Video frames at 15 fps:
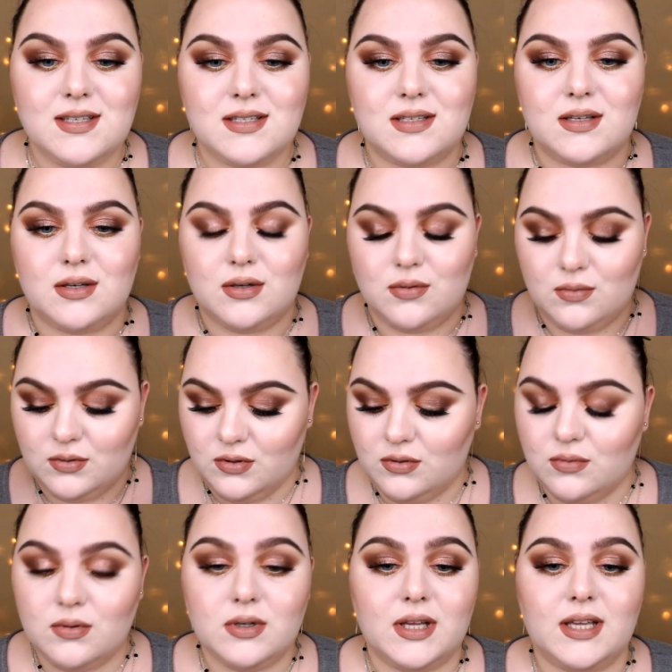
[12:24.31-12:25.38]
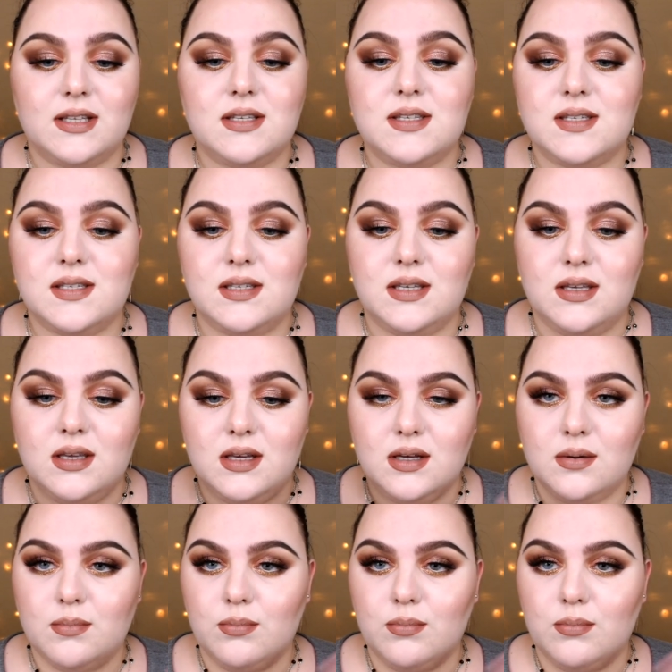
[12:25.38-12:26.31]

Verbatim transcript: so you can see